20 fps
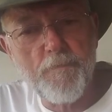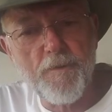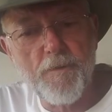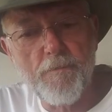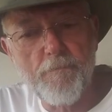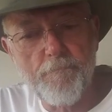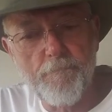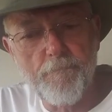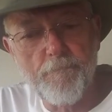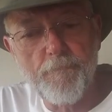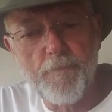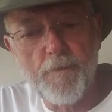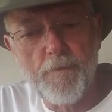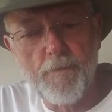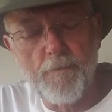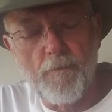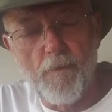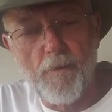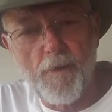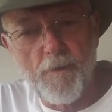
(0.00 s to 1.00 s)
are
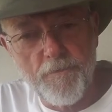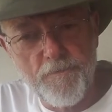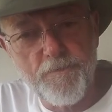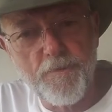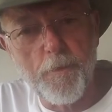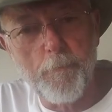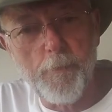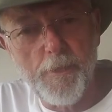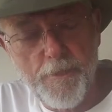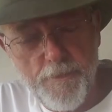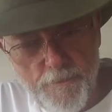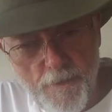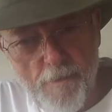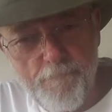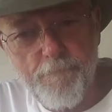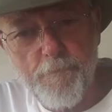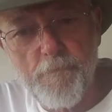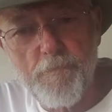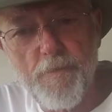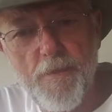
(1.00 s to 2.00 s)
considerably
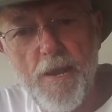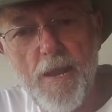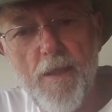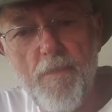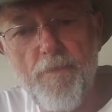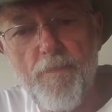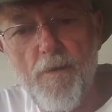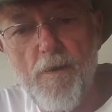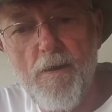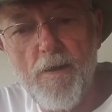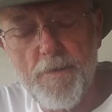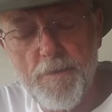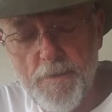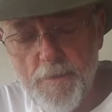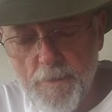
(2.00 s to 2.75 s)
tougher than I thought